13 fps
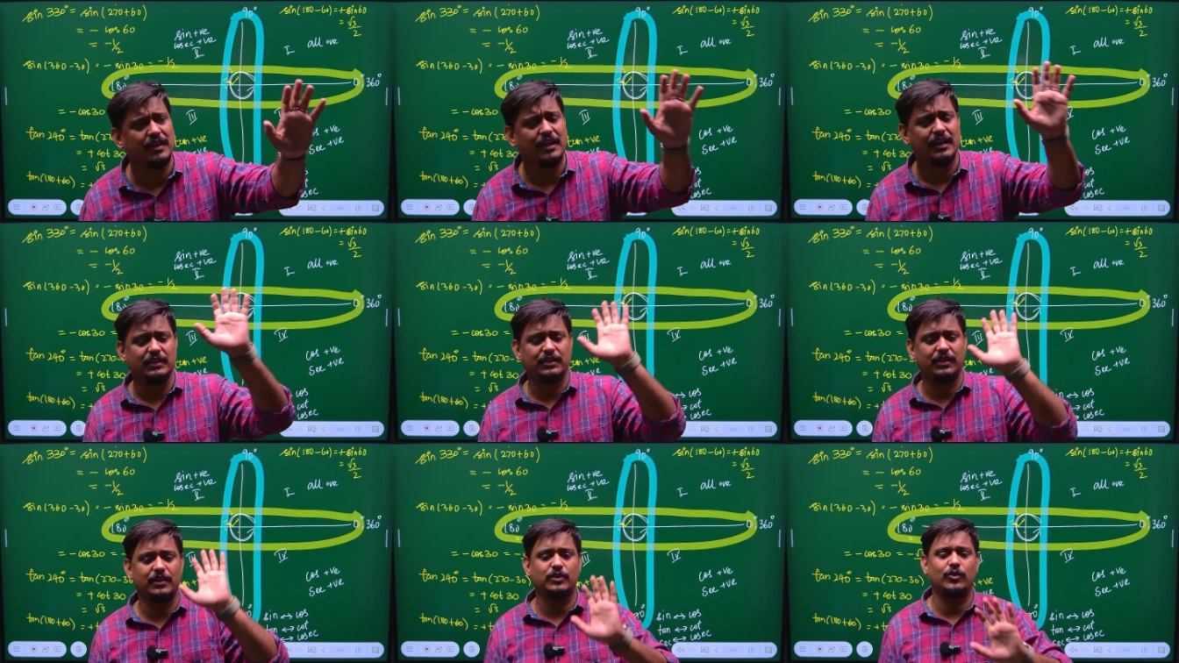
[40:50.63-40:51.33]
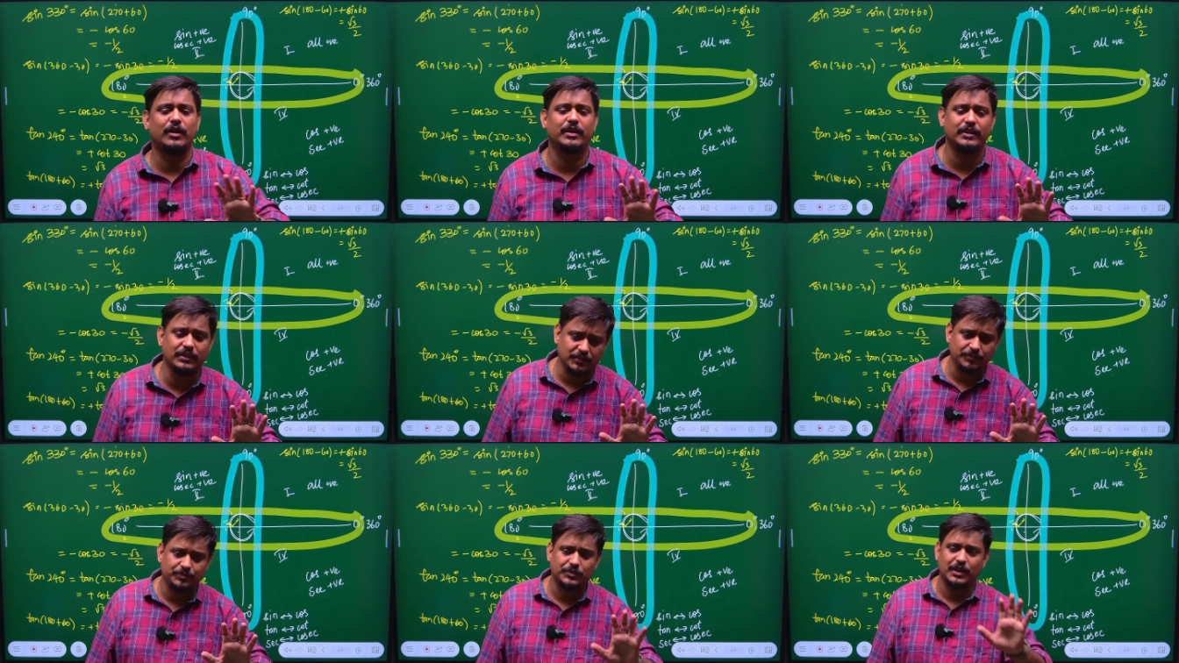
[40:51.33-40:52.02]
Third quadrant,
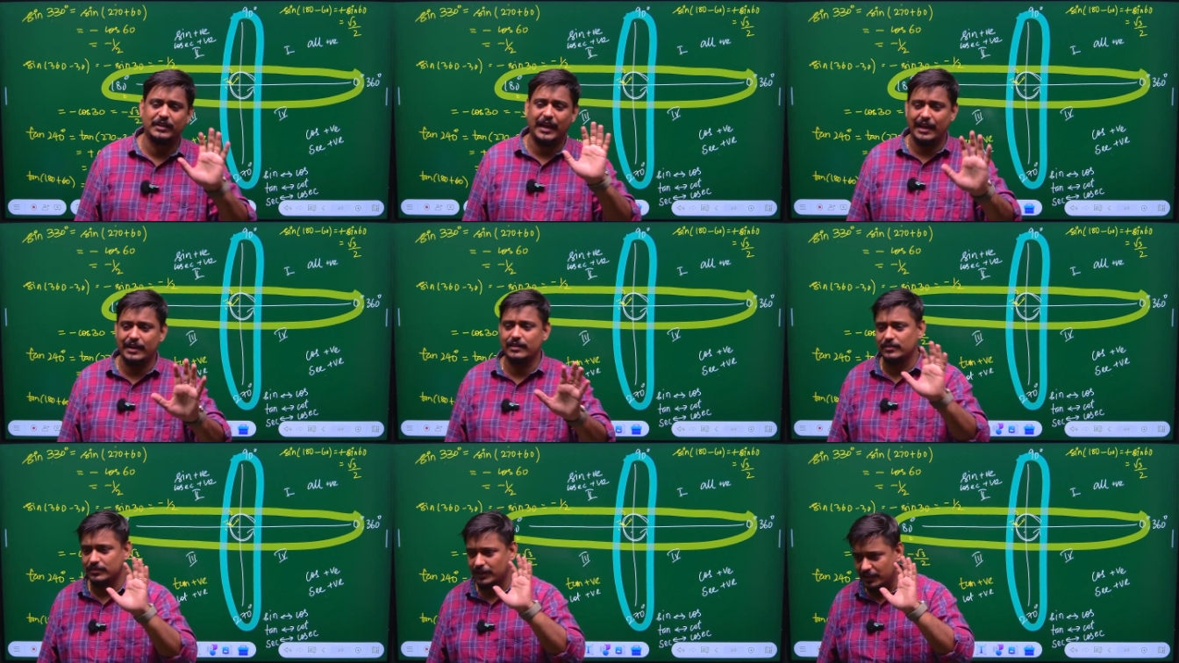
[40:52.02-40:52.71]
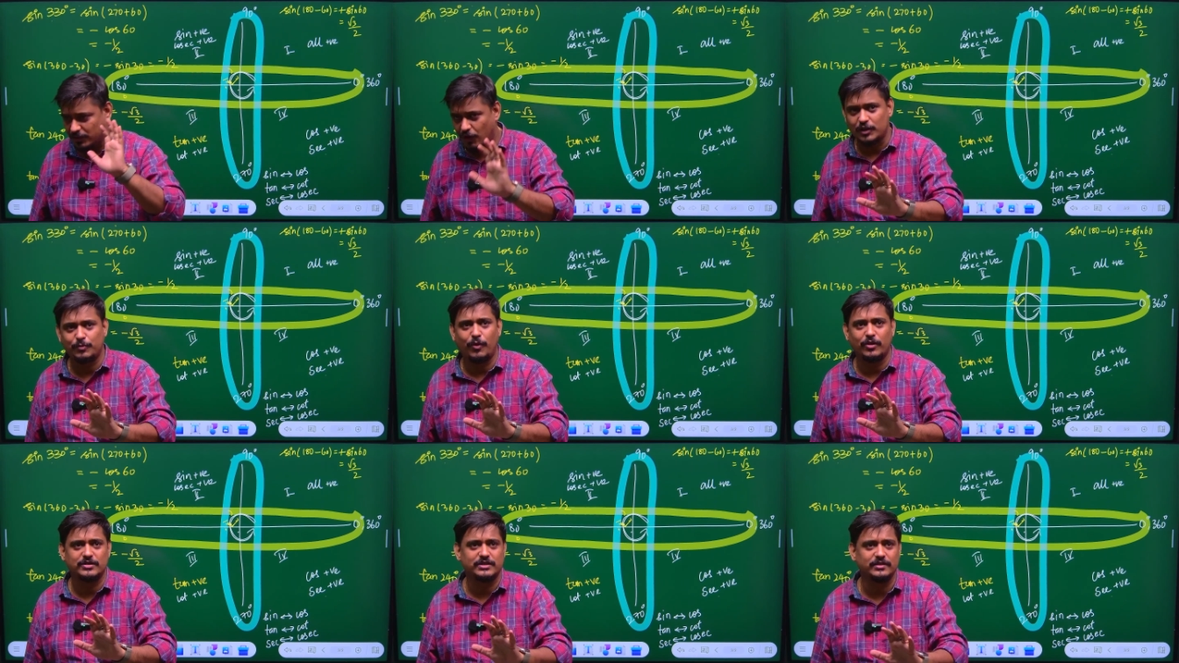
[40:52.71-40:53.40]
tan and cot
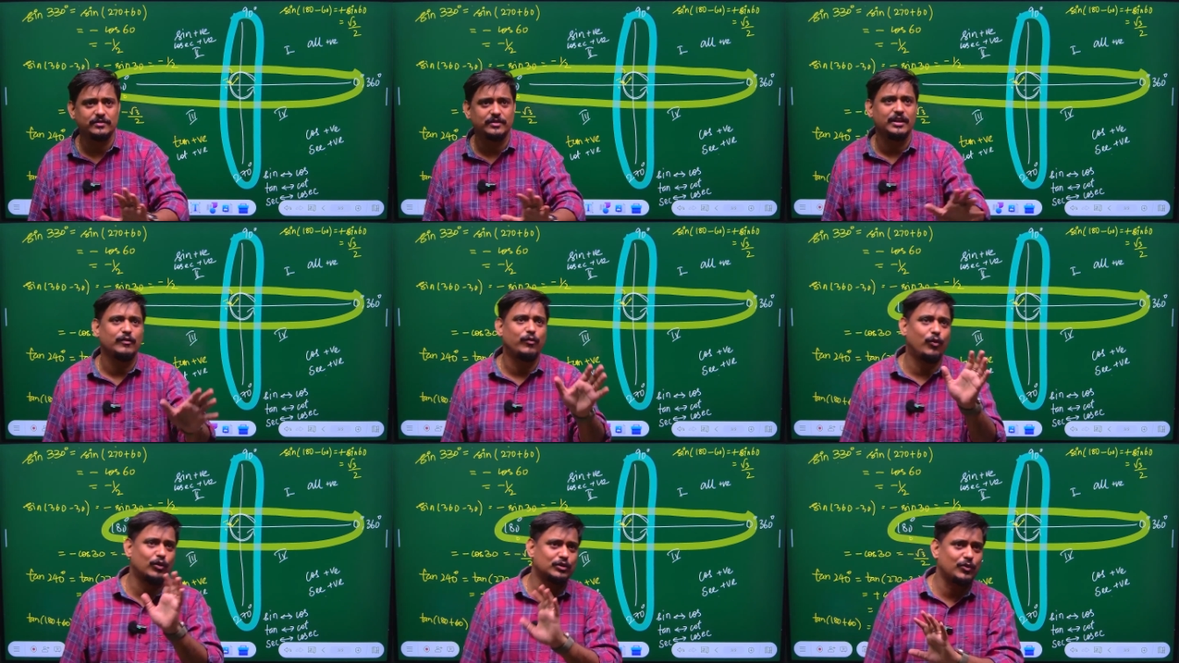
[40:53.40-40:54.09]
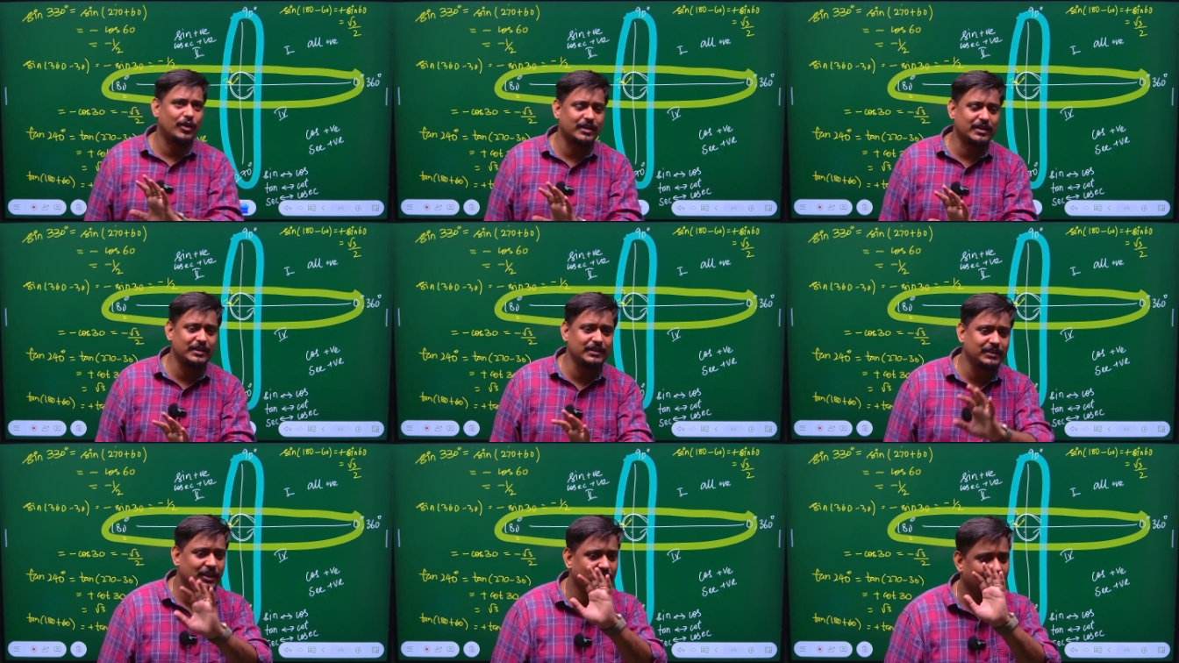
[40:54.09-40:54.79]
positive. Fourth quadrant,
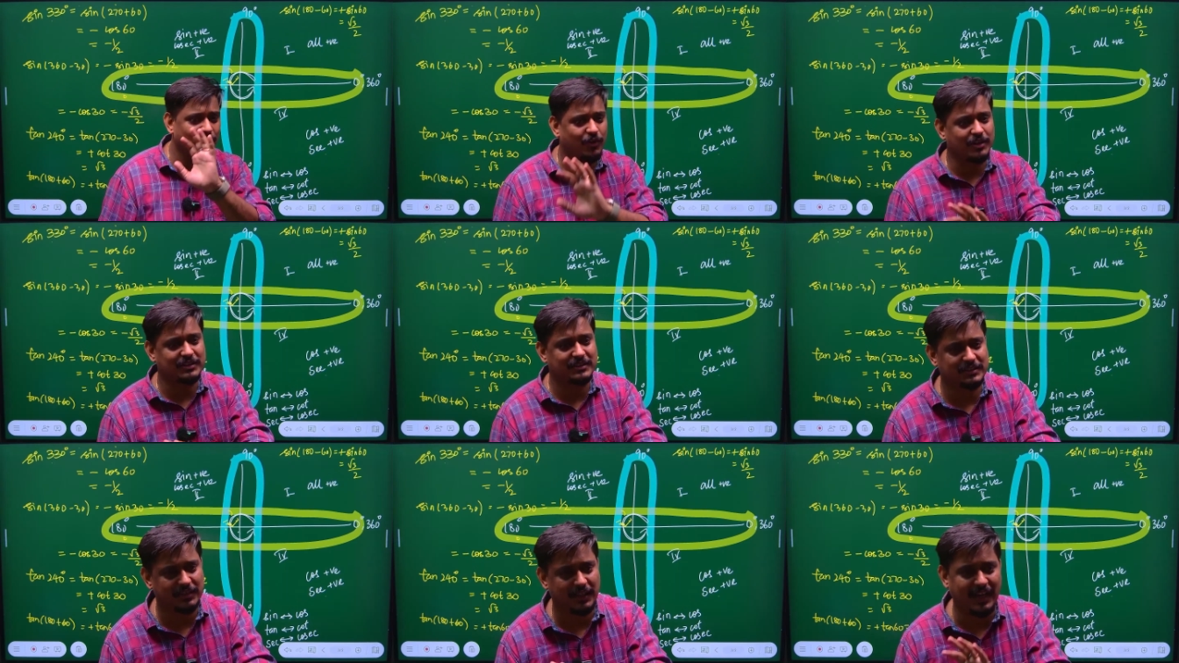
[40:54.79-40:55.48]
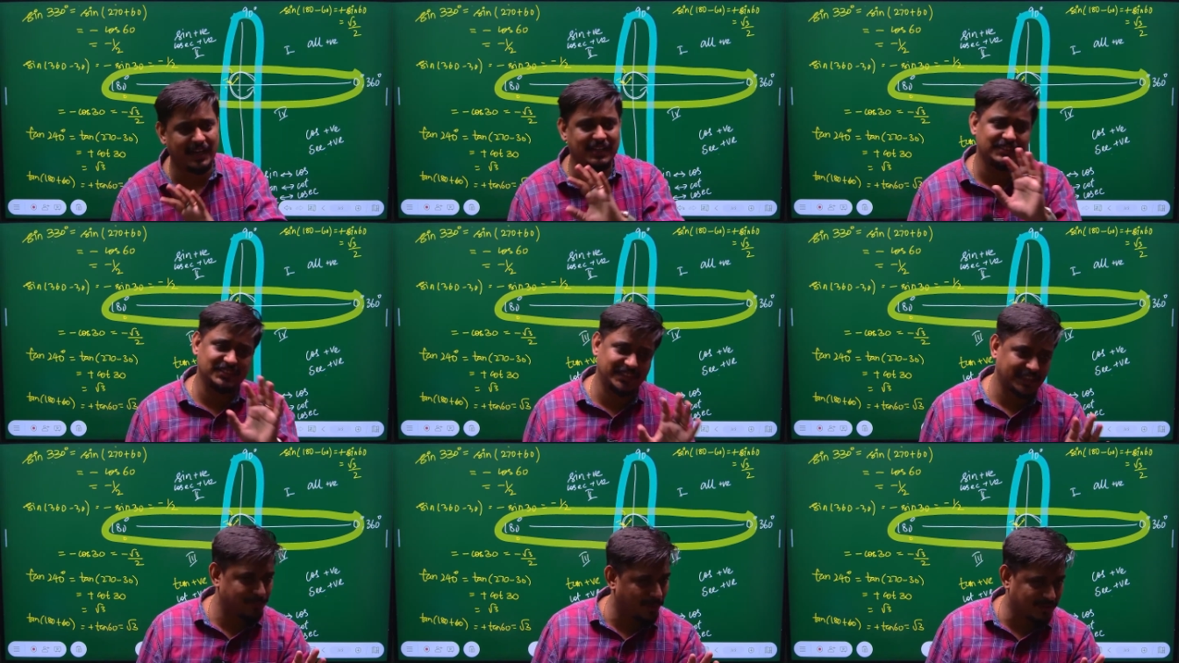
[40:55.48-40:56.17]
cos and sec
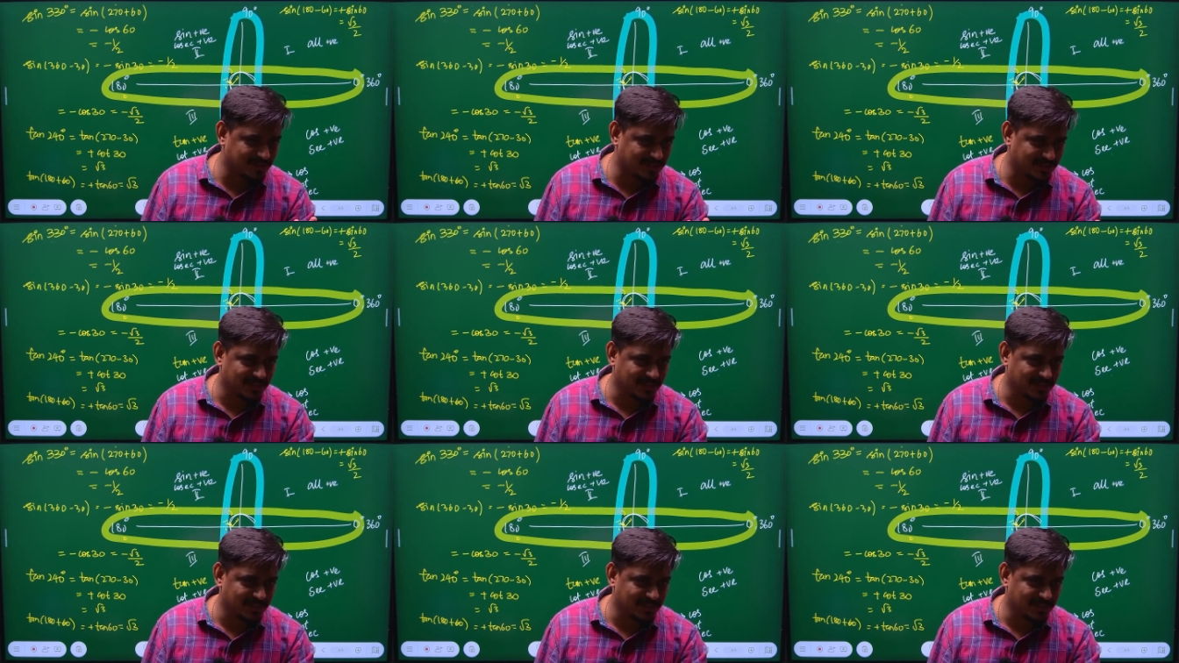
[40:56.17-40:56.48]
positive.